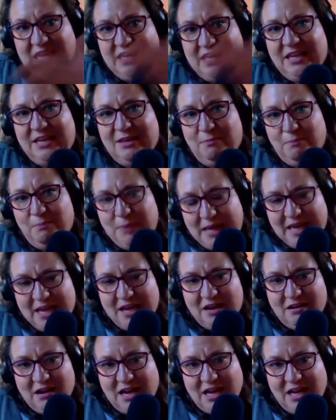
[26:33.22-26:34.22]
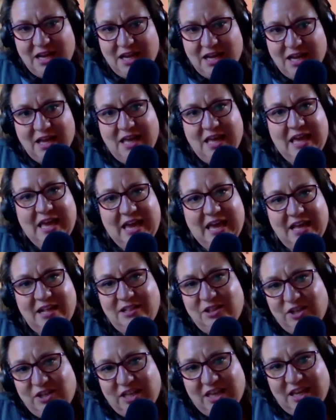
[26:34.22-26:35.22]
comparing and
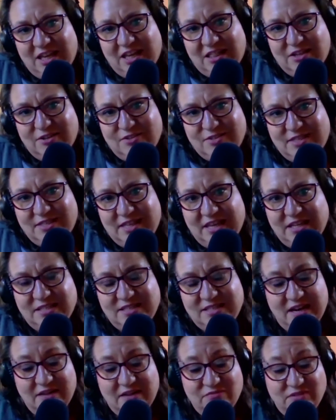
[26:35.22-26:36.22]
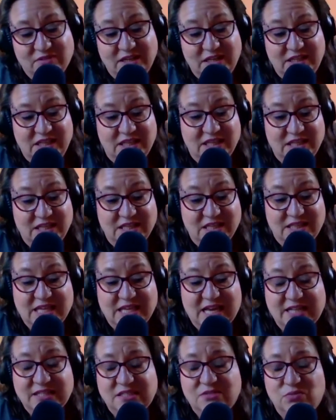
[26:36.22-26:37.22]
looking at those things? And I really think that
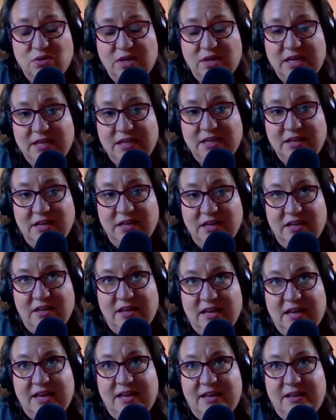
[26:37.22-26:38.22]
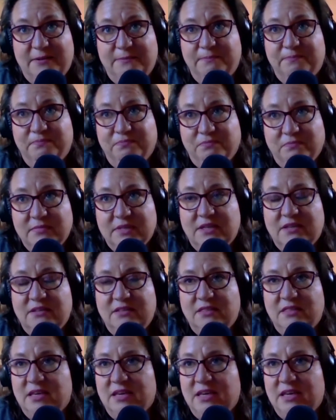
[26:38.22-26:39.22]
that's what
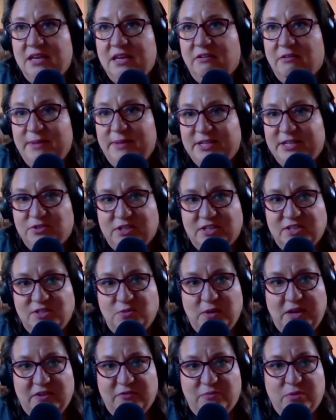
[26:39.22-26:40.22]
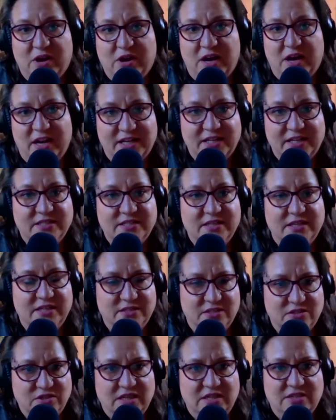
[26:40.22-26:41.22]
the Arometrix suite of products
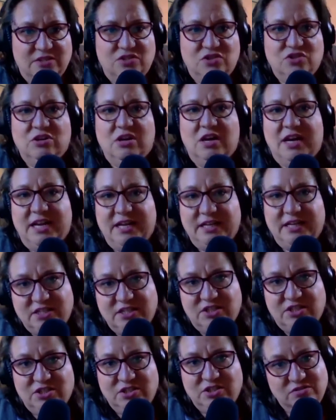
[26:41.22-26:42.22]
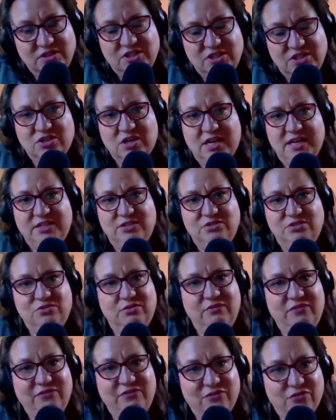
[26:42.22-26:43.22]
is trying to do. It's trying to
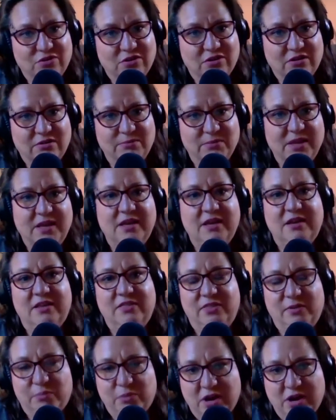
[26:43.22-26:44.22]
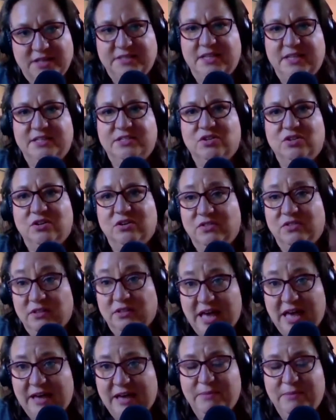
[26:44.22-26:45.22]
inform the processor, the
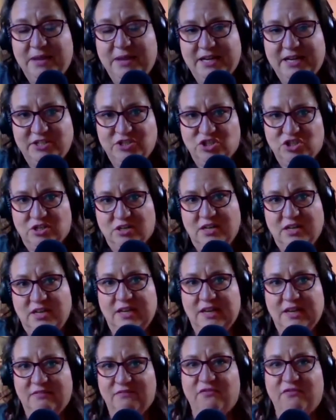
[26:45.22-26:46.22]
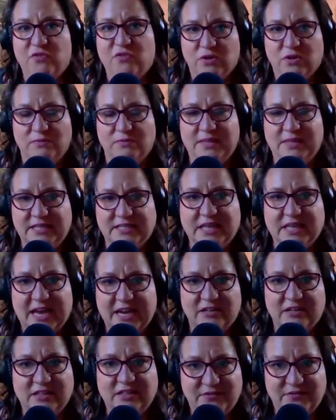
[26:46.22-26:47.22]
lab manager, inform these
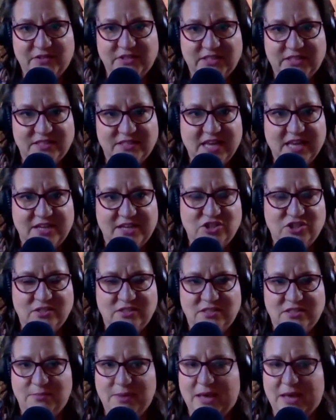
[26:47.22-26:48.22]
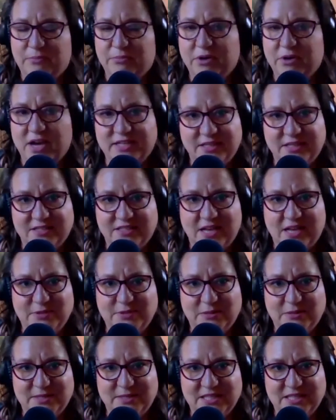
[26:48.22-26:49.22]
higher level discussions about process
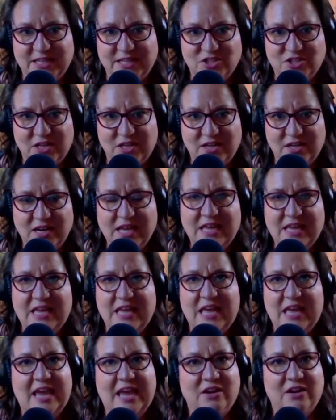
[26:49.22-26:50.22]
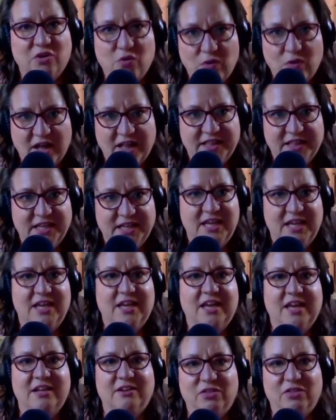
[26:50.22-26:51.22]
optimization and quality
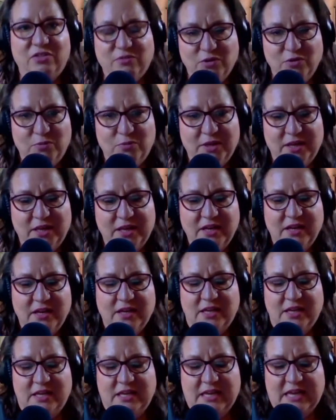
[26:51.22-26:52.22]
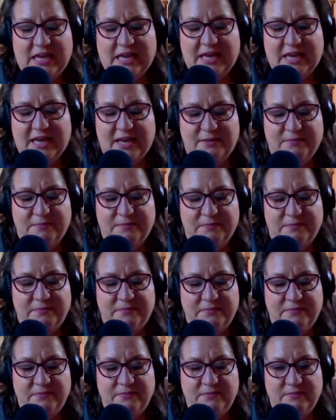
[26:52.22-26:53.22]
and throughput, um,
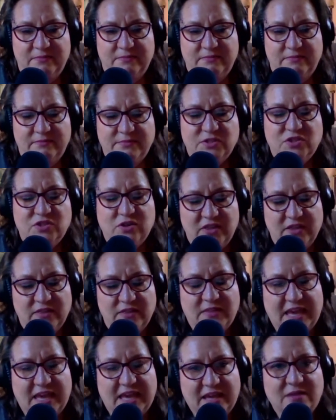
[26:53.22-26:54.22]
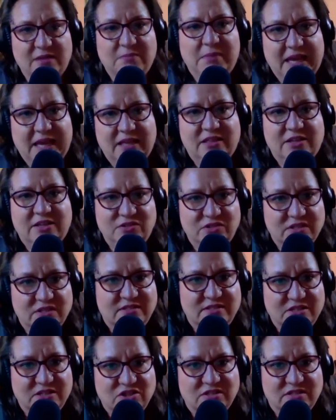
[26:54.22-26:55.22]
so that they can make those
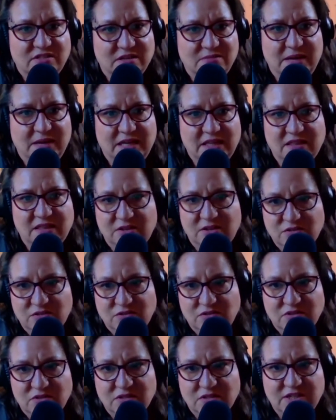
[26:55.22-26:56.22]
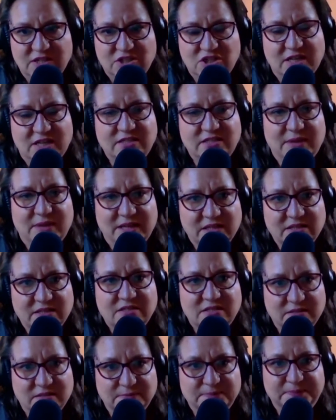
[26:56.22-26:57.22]
decisions and make those
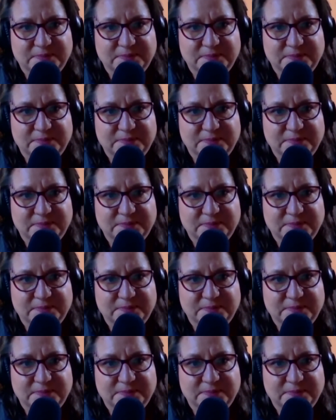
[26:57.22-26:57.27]
adjustments.